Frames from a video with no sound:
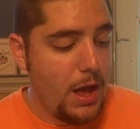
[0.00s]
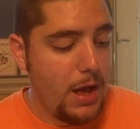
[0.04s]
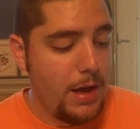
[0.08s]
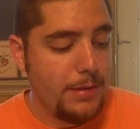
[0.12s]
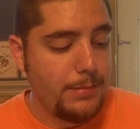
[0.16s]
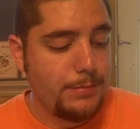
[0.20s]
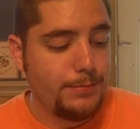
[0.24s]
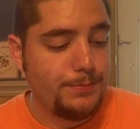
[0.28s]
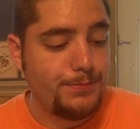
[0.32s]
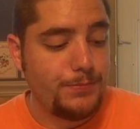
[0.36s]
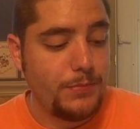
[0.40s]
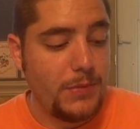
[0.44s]

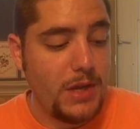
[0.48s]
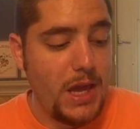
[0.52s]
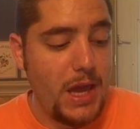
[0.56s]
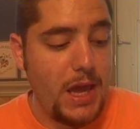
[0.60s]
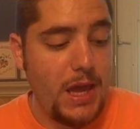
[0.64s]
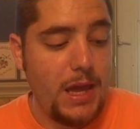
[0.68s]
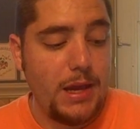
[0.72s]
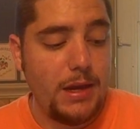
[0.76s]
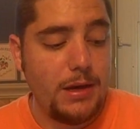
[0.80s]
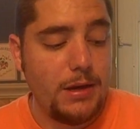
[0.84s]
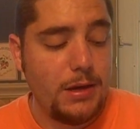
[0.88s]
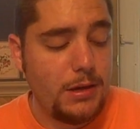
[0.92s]
Um,
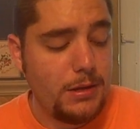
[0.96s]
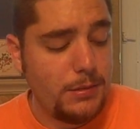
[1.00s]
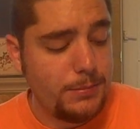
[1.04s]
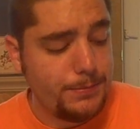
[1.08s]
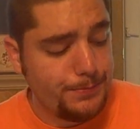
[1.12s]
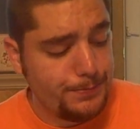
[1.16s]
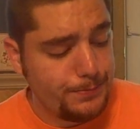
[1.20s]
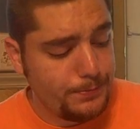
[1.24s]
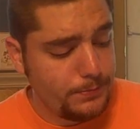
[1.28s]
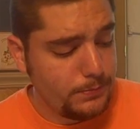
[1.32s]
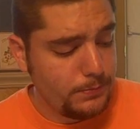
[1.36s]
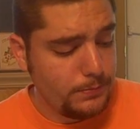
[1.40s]
and
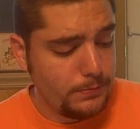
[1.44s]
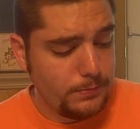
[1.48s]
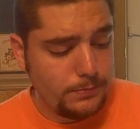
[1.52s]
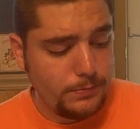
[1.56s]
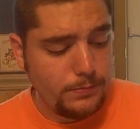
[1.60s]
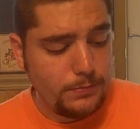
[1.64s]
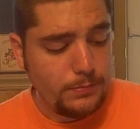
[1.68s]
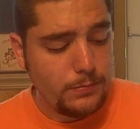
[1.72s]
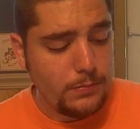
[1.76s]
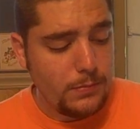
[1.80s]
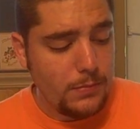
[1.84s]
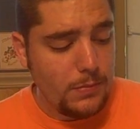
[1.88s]

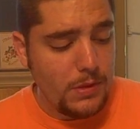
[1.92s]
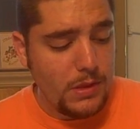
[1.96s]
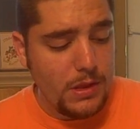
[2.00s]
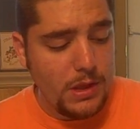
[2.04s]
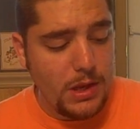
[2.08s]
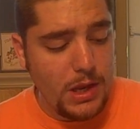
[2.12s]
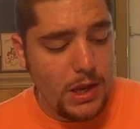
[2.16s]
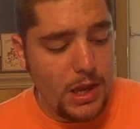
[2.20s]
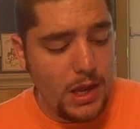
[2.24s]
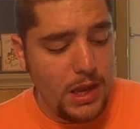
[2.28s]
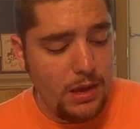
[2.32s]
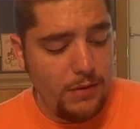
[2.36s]

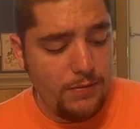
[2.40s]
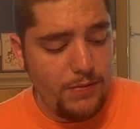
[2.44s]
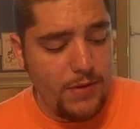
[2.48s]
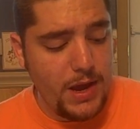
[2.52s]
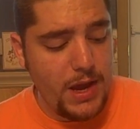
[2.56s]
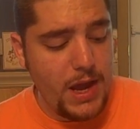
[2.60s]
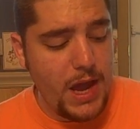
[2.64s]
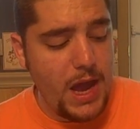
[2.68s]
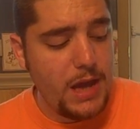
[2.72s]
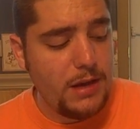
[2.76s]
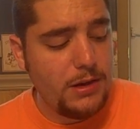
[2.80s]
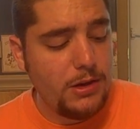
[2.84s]
if
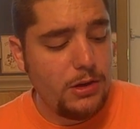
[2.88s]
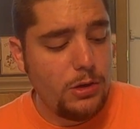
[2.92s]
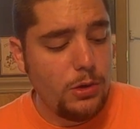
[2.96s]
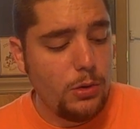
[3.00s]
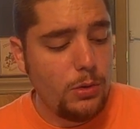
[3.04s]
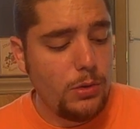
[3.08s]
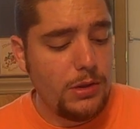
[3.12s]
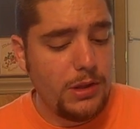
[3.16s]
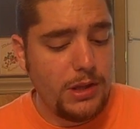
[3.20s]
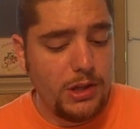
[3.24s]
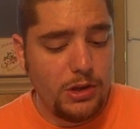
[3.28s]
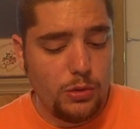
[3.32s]
I had to
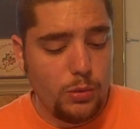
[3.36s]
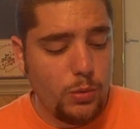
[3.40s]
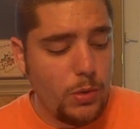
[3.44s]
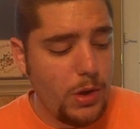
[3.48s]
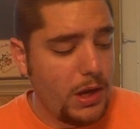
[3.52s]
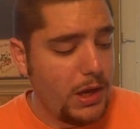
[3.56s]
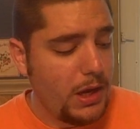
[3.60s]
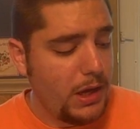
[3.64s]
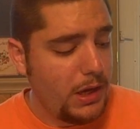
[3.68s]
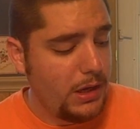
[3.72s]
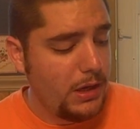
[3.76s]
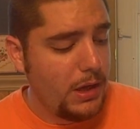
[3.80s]
do it this
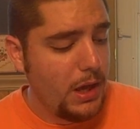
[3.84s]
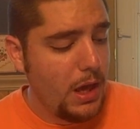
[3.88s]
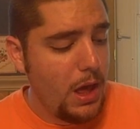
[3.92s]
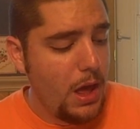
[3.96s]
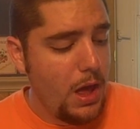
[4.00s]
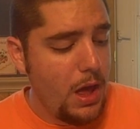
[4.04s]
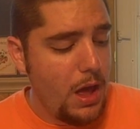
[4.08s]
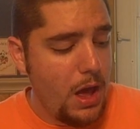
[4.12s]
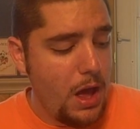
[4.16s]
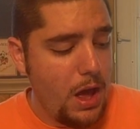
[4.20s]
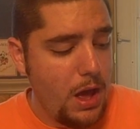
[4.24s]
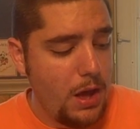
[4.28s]
way,
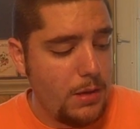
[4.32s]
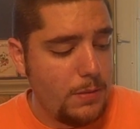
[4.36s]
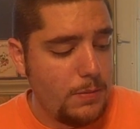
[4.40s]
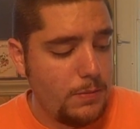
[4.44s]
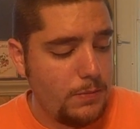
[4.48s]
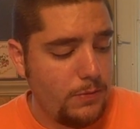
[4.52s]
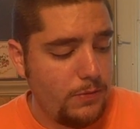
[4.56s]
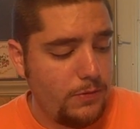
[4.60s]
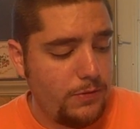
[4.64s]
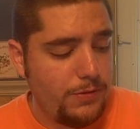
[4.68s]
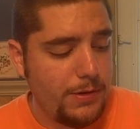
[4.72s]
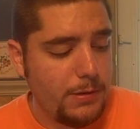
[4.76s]

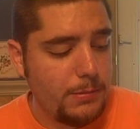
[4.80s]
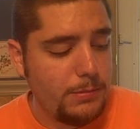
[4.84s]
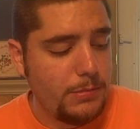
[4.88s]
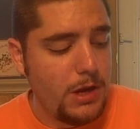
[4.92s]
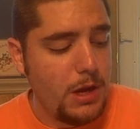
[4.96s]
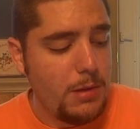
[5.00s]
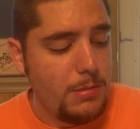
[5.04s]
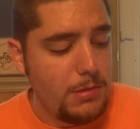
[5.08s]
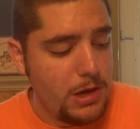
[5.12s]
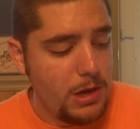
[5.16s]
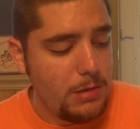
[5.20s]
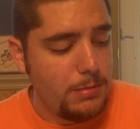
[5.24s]
um, from
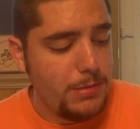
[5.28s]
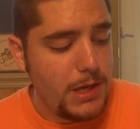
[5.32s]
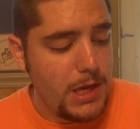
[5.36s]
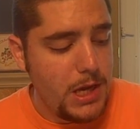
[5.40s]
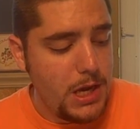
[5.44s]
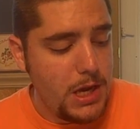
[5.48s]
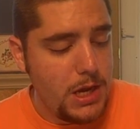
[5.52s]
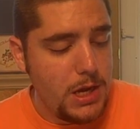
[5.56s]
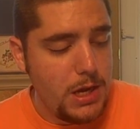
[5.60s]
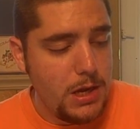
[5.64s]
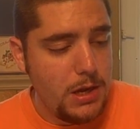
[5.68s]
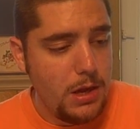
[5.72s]

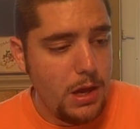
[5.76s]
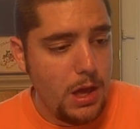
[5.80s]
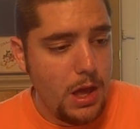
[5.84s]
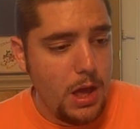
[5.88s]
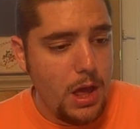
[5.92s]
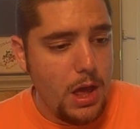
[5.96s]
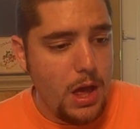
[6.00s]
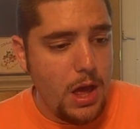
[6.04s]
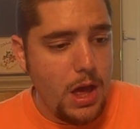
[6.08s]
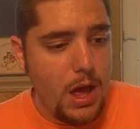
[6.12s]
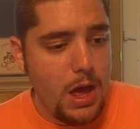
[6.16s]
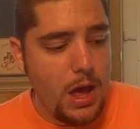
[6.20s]
WWE,
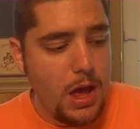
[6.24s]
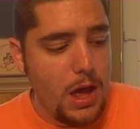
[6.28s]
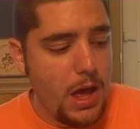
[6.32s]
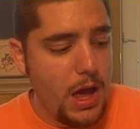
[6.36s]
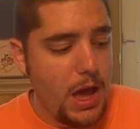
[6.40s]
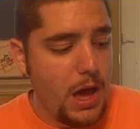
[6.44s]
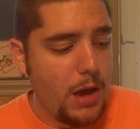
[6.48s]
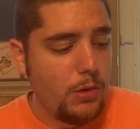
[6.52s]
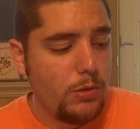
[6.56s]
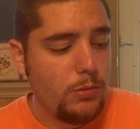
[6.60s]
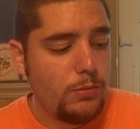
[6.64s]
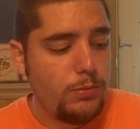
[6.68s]

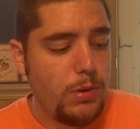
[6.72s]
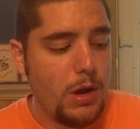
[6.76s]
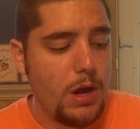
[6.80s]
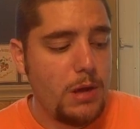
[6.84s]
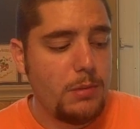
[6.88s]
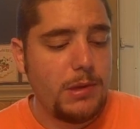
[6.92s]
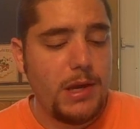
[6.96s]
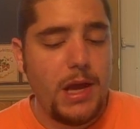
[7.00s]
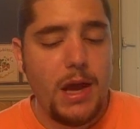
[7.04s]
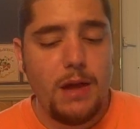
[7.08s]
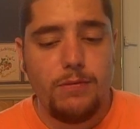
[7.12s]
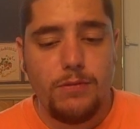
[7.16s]
uh, I would
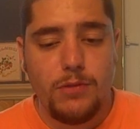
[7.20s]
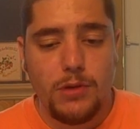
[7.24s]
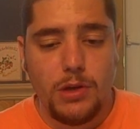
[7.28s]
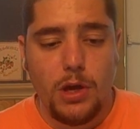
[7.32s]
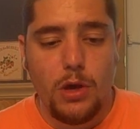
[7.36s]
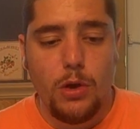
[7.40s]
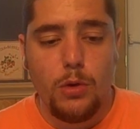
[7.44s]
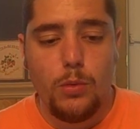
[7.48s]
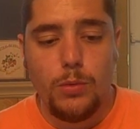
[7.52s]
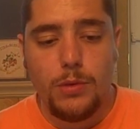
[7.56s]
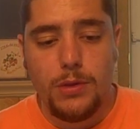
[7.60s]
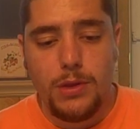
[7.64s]
probably have to
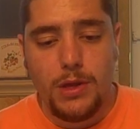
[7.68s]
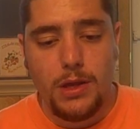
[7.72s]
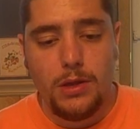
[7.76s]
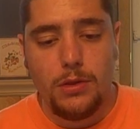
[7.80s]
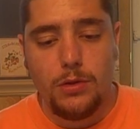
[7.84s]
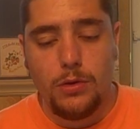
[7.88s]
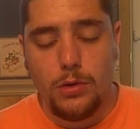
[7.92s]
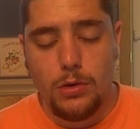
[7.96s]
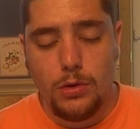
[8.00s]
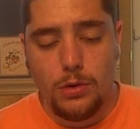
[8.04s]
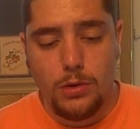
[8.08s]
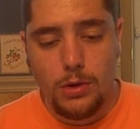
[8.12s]
go with
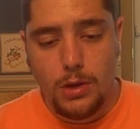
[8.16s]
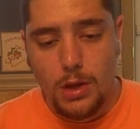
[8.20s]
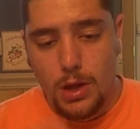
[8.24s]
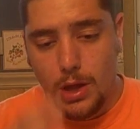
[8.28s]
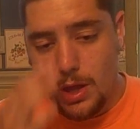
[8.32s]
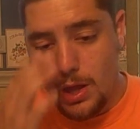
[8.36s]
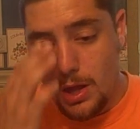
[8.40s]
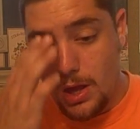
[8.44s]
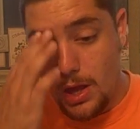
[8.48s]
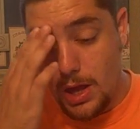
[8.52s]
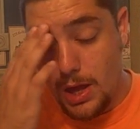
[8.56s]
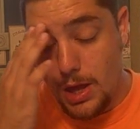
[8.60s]
either
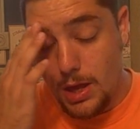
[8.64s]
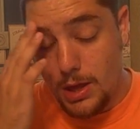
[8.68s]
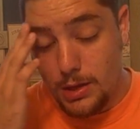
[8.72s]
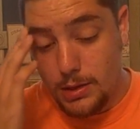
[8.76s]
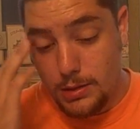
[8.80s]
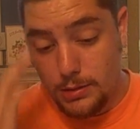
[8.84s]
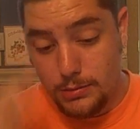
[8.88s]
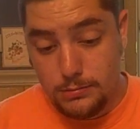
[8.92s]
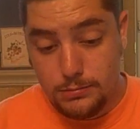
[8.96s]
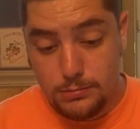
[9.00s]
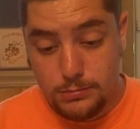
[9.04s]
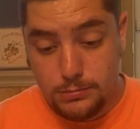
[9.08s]

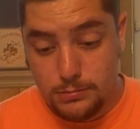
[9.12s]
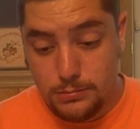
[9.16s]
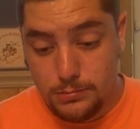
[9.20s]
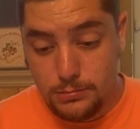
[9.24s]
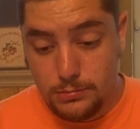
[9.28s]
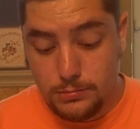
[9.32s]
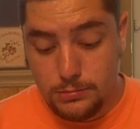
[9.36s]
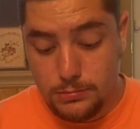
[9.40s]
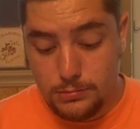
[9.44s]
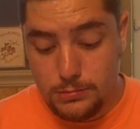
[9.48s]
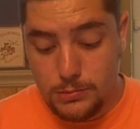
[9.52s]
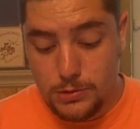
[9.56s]
uh,
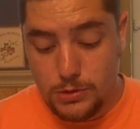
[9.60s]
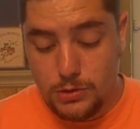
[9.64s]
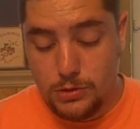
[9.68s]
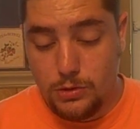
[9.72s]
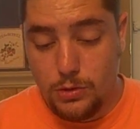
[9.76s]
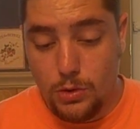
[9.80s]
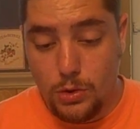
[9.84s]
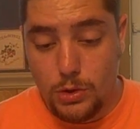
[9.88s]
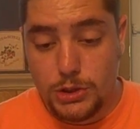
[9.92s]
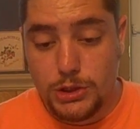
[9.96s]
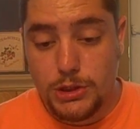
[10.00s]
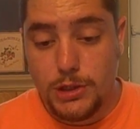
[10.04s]

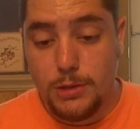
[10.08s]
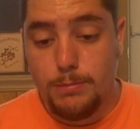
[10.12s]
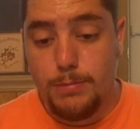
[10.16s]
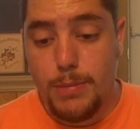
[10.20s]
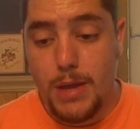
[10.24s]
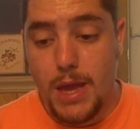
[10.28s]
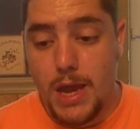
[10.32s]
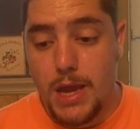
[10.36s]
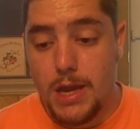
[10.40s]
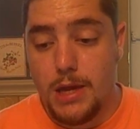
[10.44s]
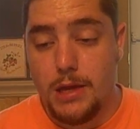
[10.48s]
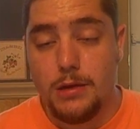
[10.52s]

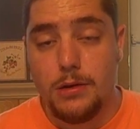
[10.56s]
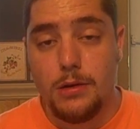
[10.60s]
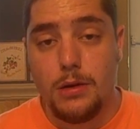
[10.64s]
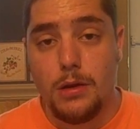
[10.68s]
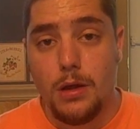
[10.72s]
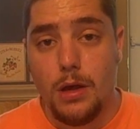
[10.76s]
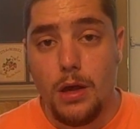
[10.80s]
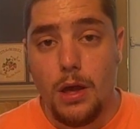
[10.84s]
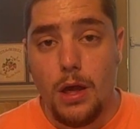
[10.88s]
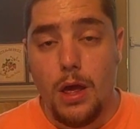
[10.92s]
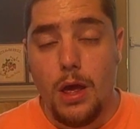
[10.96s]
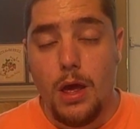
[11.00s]
Starship
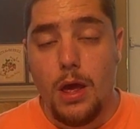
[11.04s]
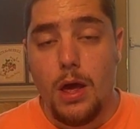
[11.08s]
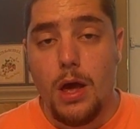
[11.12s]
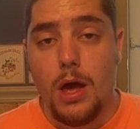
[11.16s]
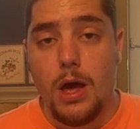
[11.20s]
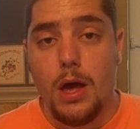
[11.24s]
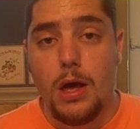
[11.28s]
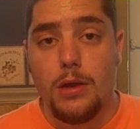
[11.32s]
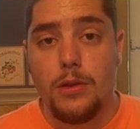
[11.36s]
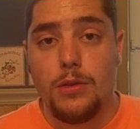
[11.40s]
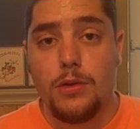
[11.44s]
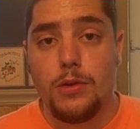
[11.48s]
Pain,
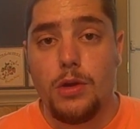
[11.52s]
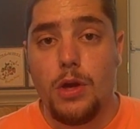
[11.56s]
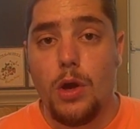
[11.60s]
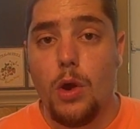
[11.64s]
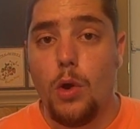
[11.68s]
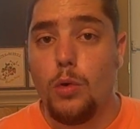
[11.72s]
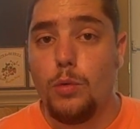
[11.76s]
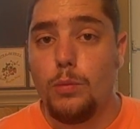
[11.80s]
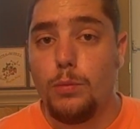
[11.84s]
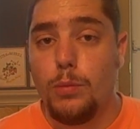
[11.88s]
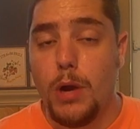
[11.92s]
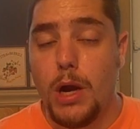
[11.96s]
uh, the
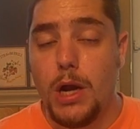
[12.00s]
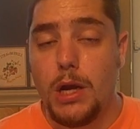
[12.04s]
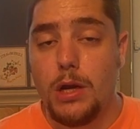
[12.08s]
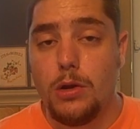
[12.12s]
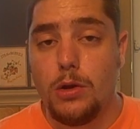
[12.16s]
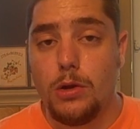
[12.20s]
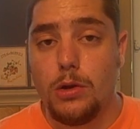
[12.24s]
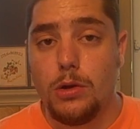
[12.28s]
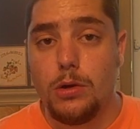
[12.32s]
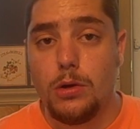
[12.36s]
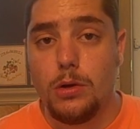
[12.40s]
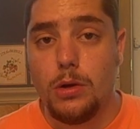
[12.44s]
Code
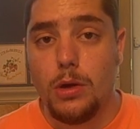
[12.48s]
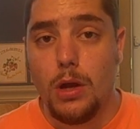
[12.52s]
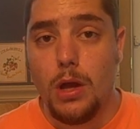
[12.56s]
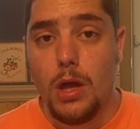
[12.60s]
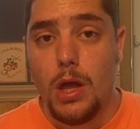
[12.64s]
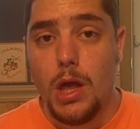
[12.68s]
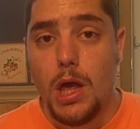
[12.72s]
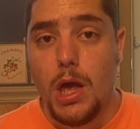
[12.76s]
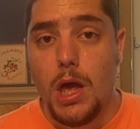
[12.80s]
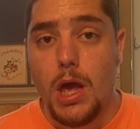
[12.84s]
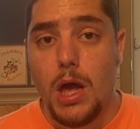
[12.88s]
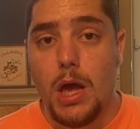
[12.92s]
Breaker,
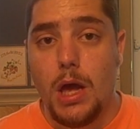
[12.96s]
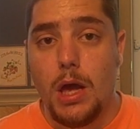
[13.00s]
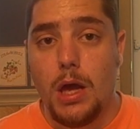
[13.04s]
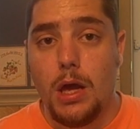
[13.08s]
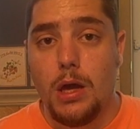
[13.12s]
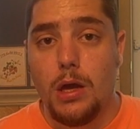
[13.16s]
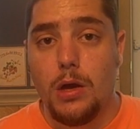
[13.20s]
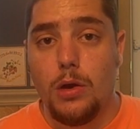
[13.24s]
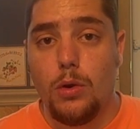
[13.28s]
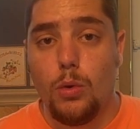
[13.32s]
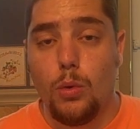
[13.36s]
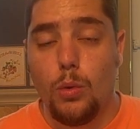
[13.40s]

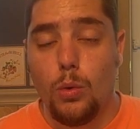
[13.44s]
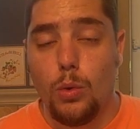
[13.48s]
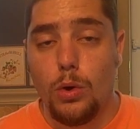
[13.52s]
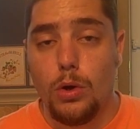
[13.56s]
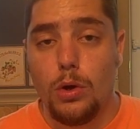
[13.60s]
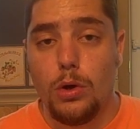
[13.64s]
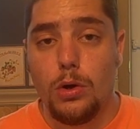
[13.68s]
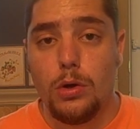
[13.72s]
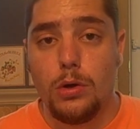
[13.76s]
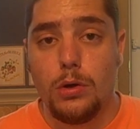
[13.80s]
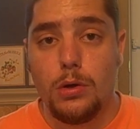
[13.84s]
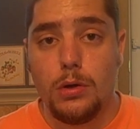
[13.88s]
uh,
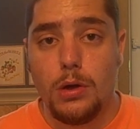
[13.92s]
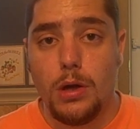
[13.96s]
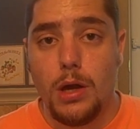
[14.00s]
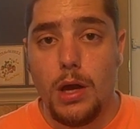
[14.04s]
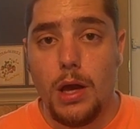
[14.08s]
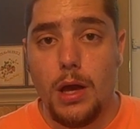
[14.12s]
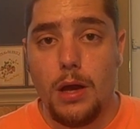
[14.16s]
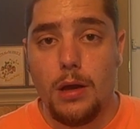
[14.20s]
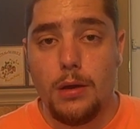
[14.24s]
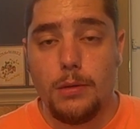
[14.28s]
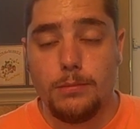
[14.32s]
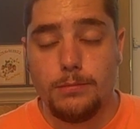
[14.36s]
or
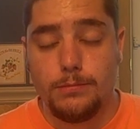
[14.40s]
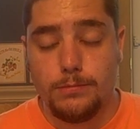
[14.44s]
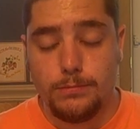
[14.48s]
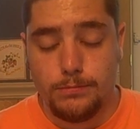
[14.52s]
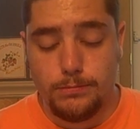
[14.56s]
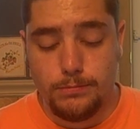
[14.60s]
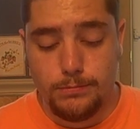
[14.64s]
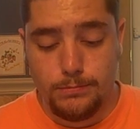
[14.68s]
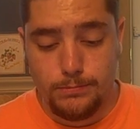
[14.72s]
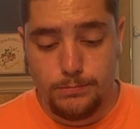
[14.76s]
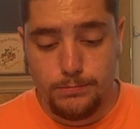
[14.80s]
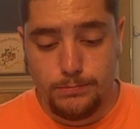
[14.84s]

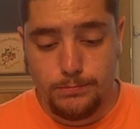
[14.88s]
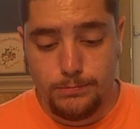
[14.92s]
um,